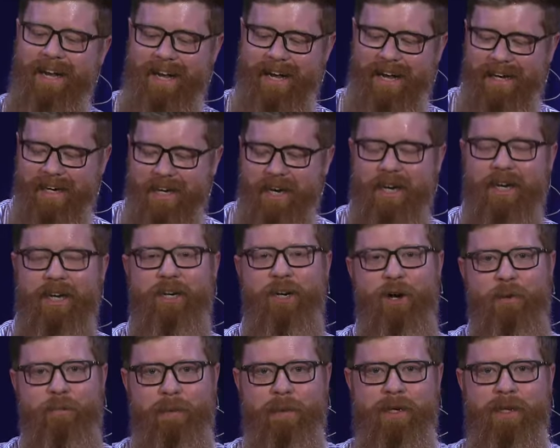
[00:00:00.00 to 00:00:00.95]
I cut it
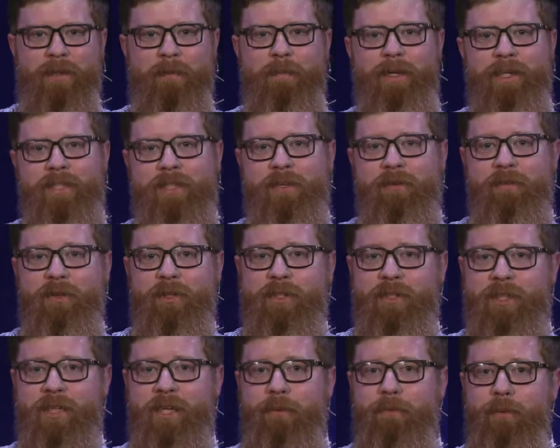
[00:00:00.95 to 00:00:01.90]
open in the midst of her
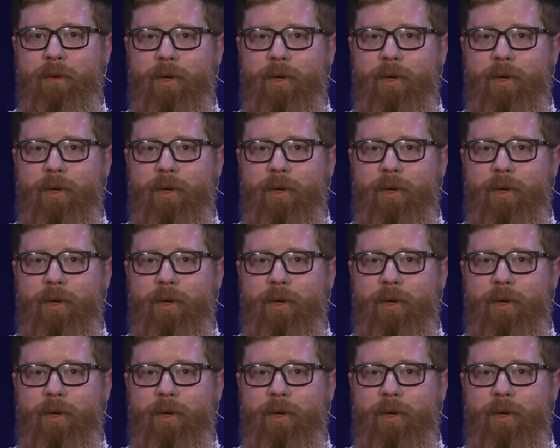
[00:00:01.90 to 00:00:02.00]
sleep